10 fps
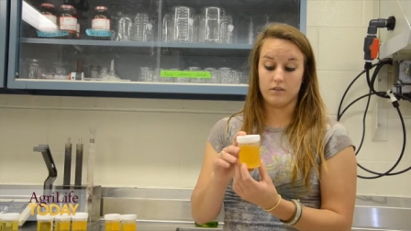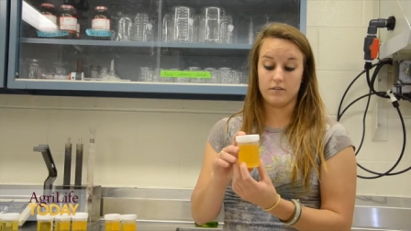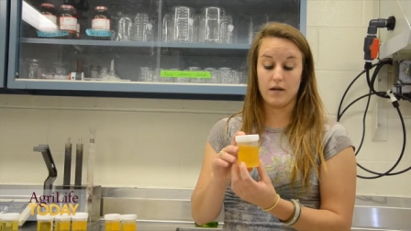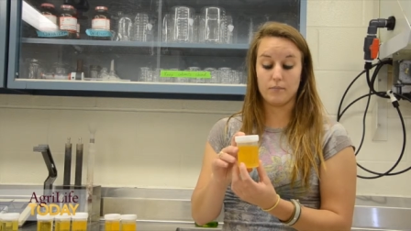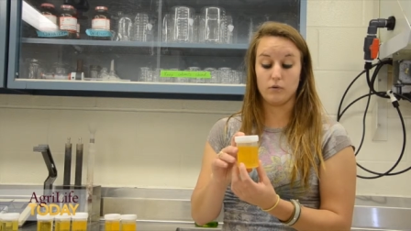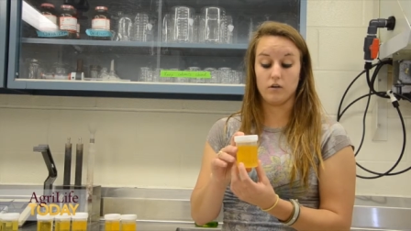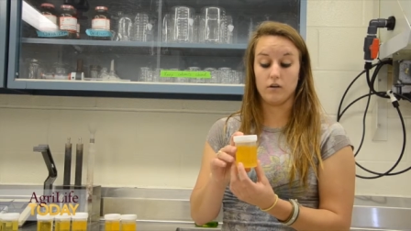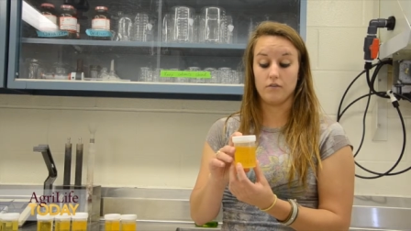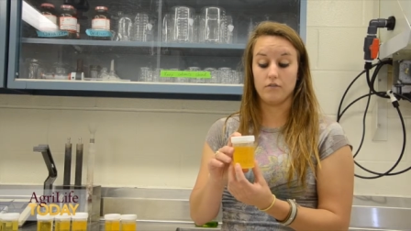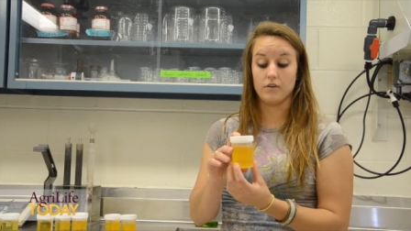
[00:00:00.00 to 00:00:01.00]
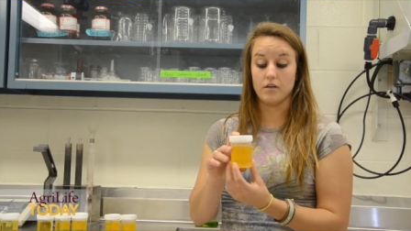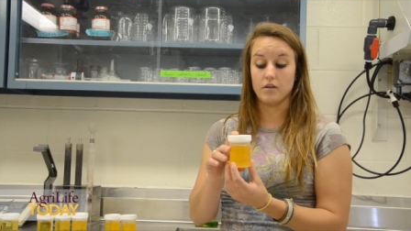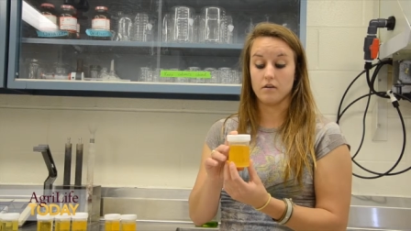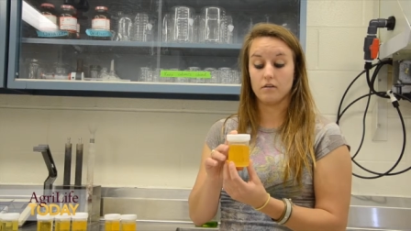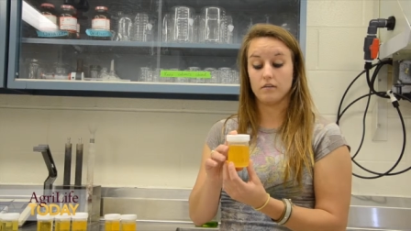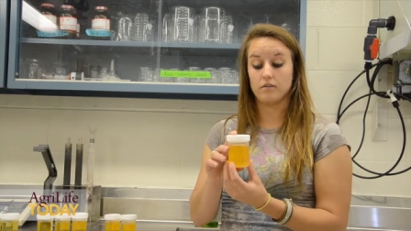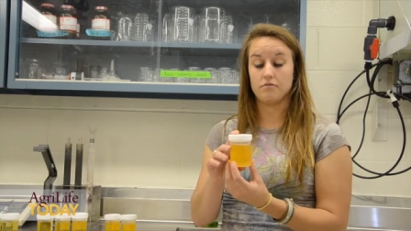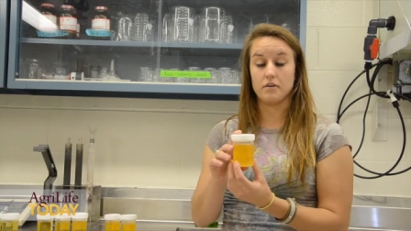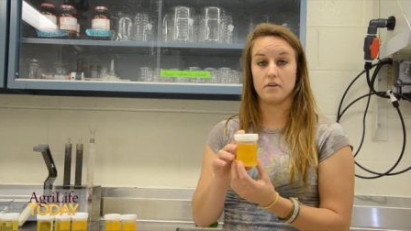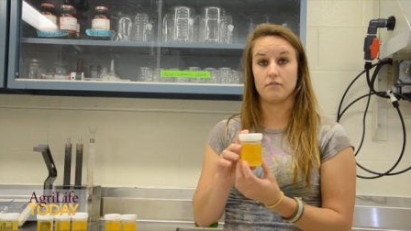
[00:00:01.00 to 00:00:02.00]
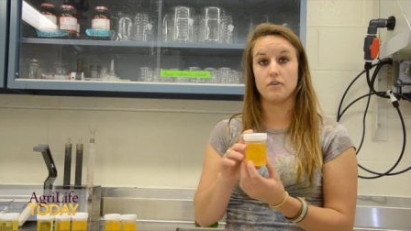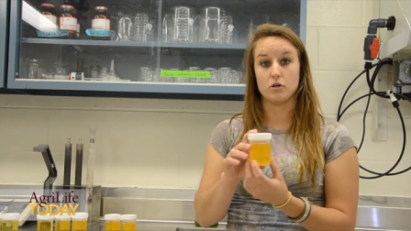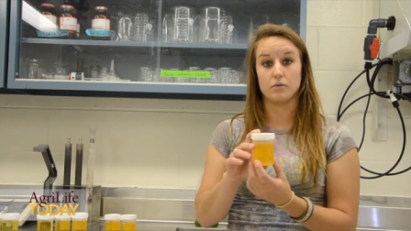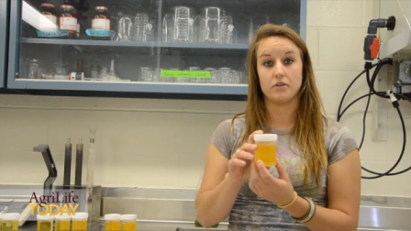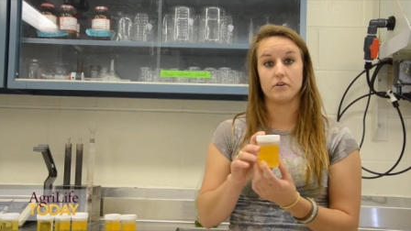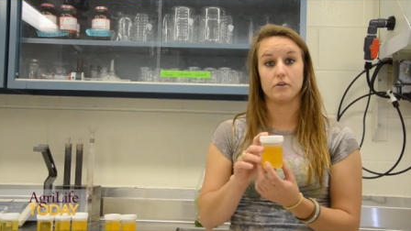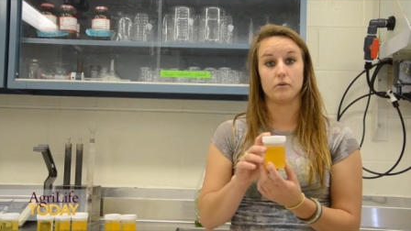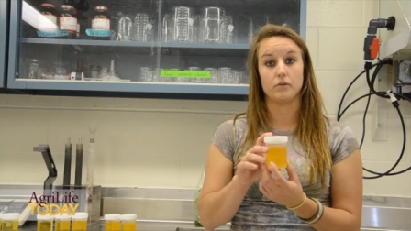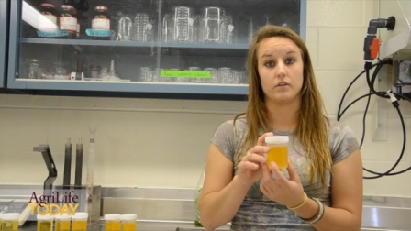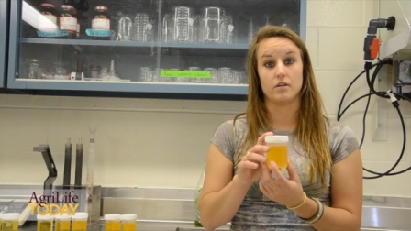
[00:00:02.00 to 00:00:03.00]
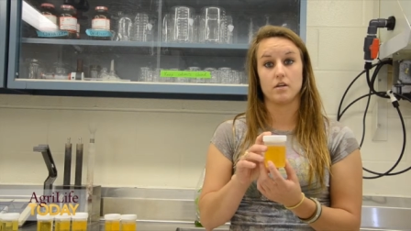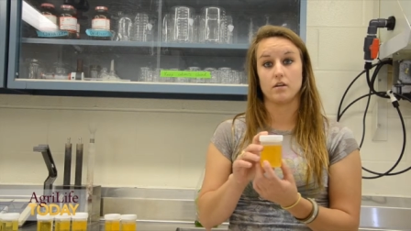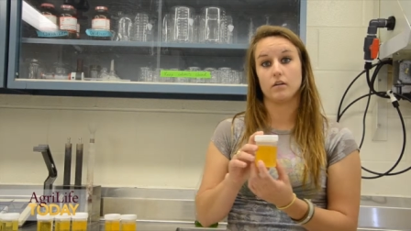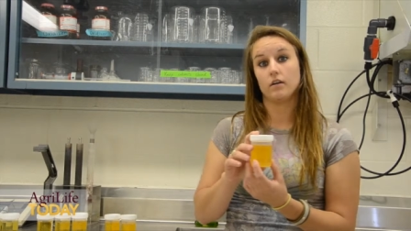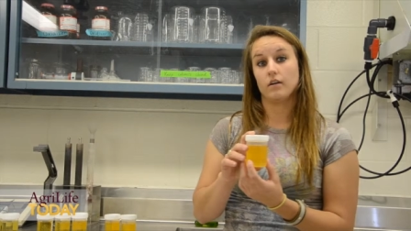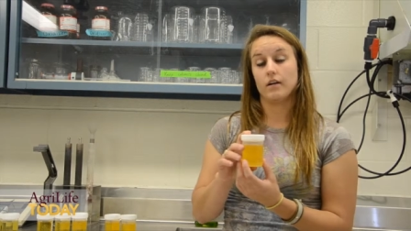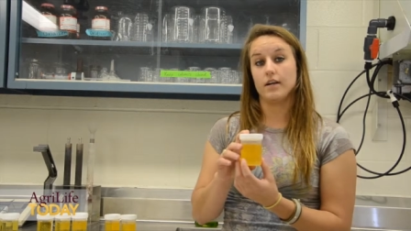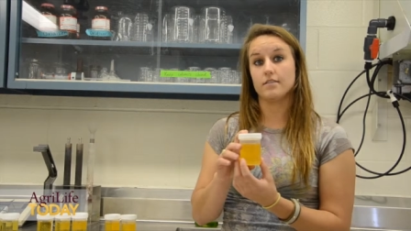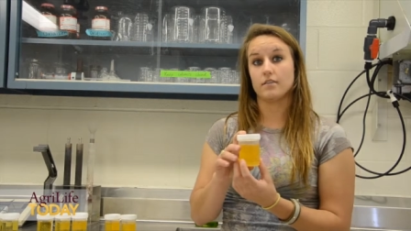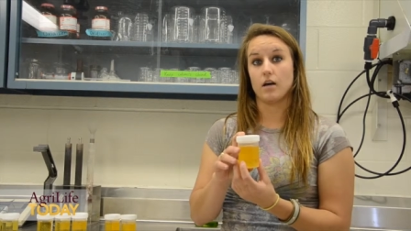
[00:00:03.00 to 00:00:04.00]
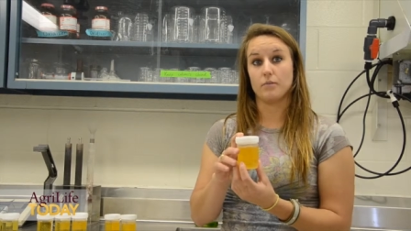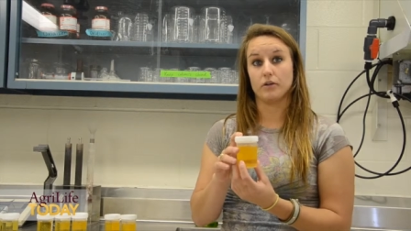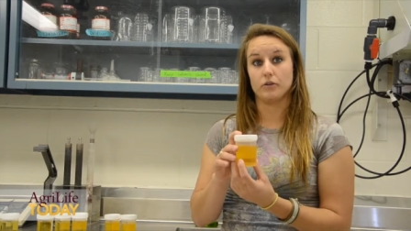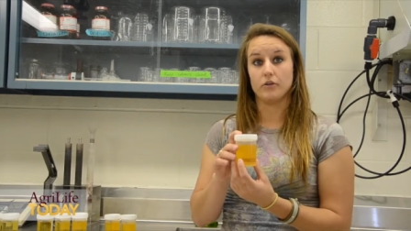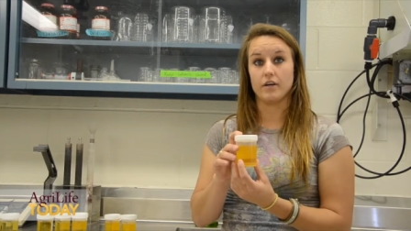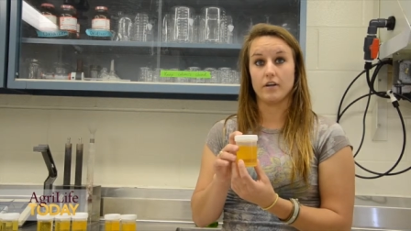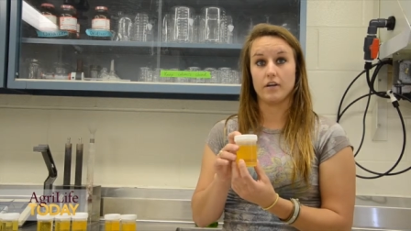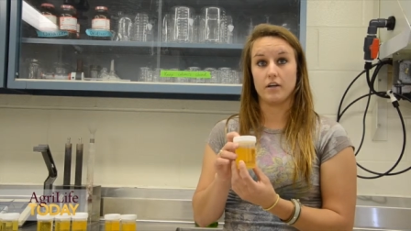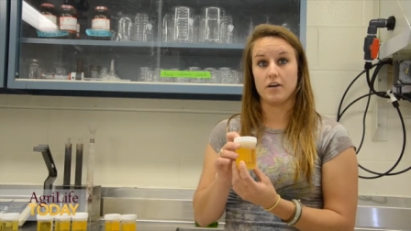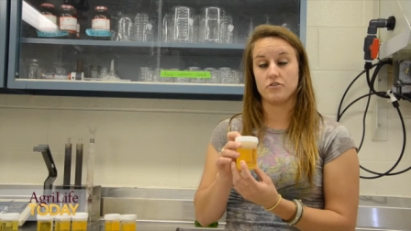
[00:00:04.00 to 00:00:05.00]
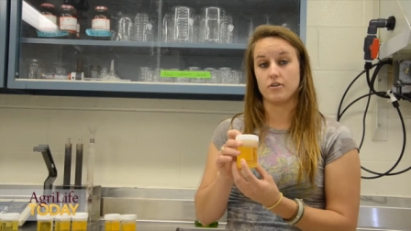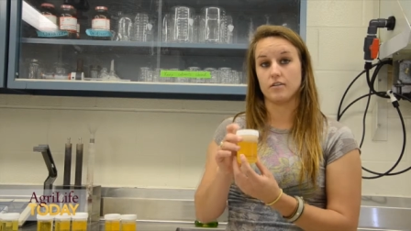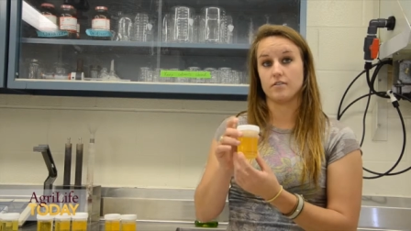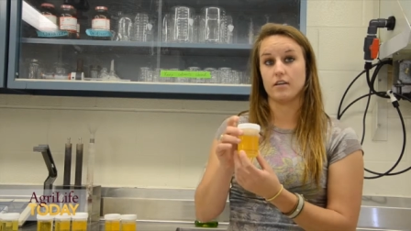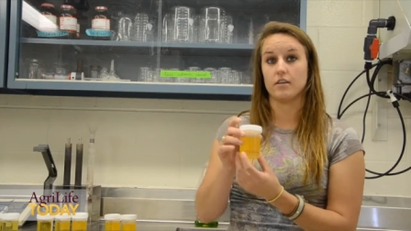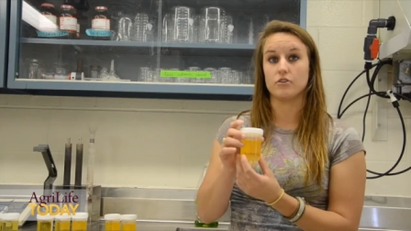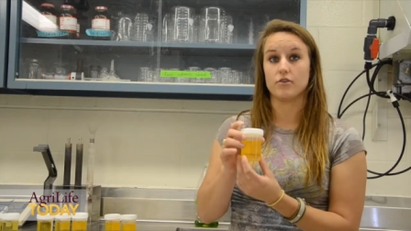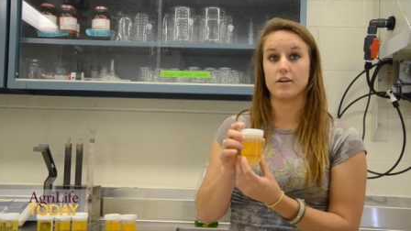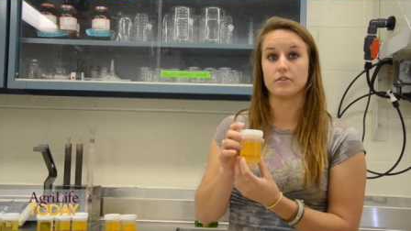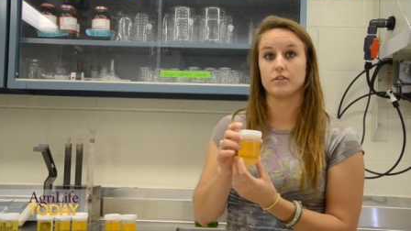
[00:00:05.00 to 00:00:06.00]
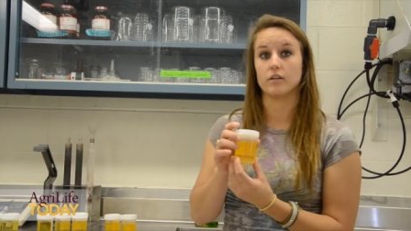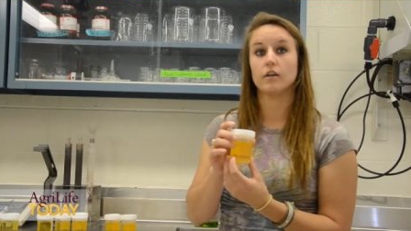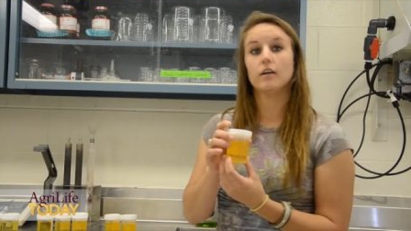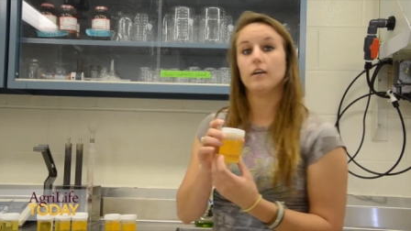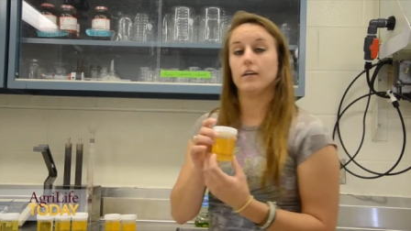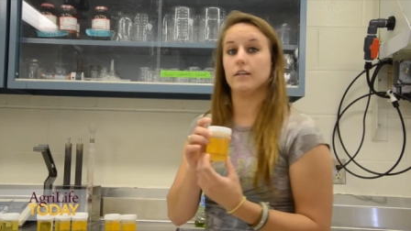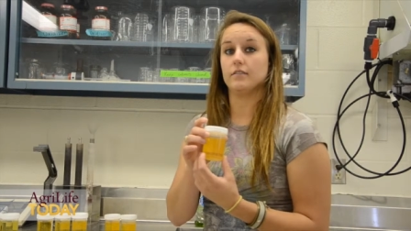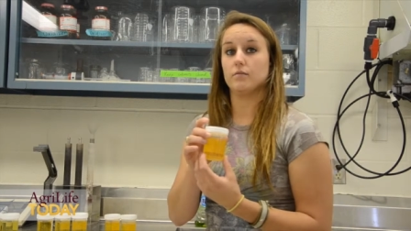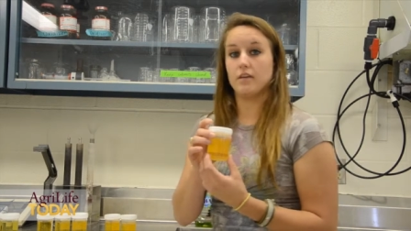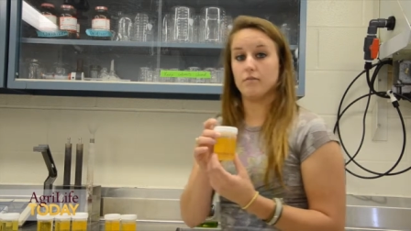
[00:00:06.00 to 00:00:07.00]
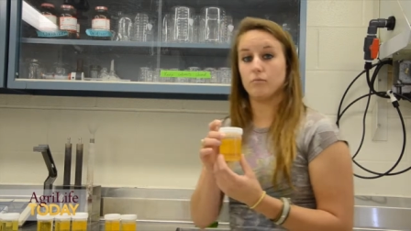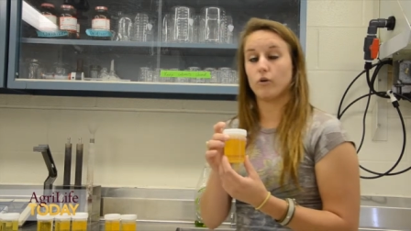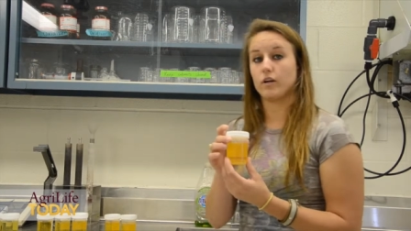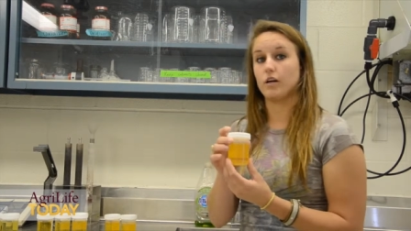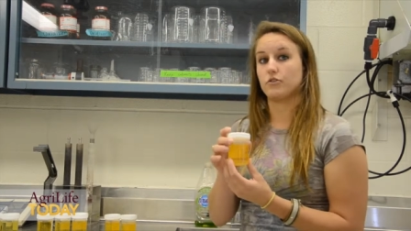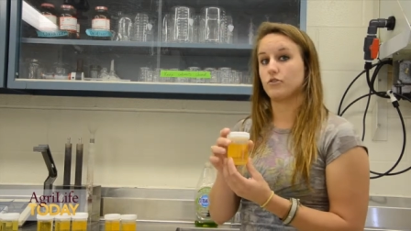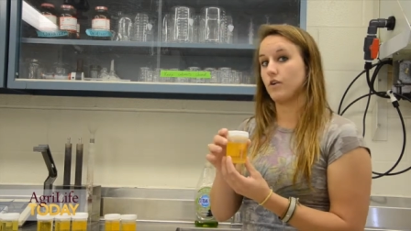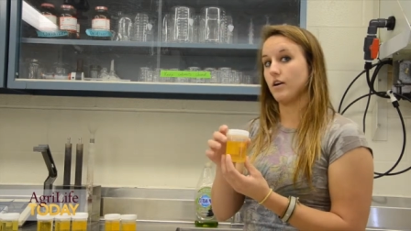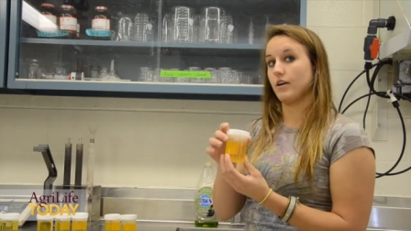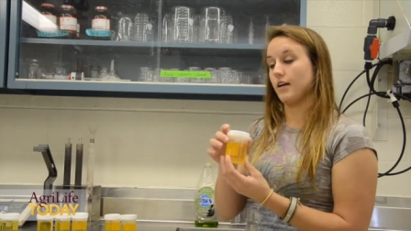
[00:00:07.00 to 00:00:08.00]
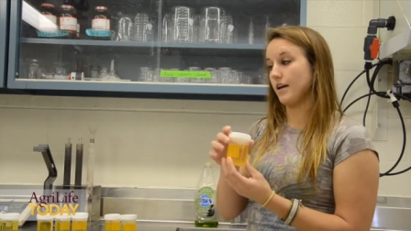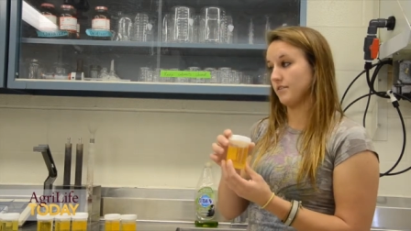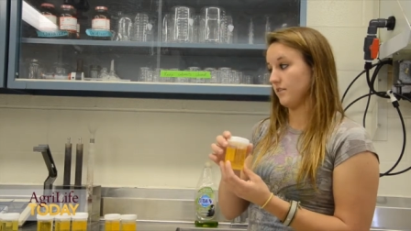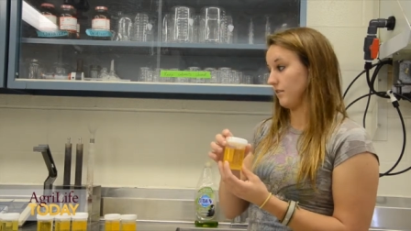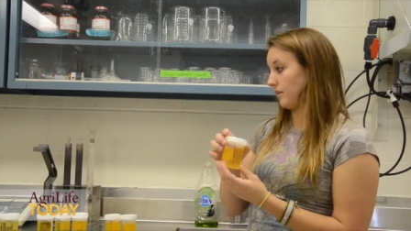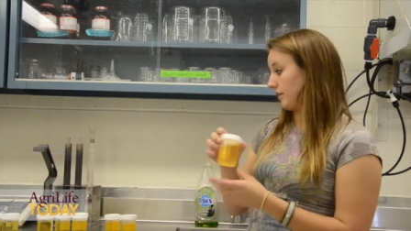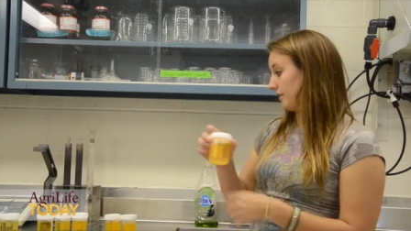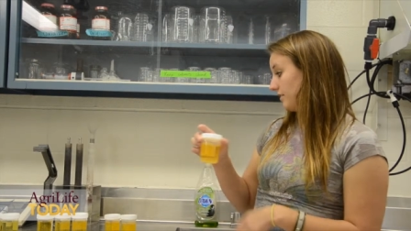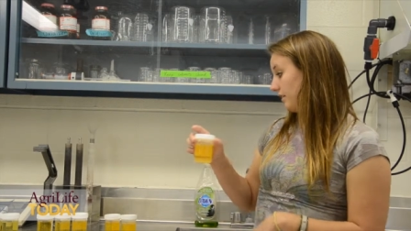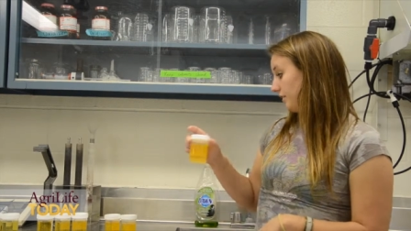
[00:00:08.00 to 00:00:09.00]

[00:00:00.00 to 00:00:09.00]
sample of the fecal material with the enzyme included in it. As you can see, the tracer is even more concentrated as the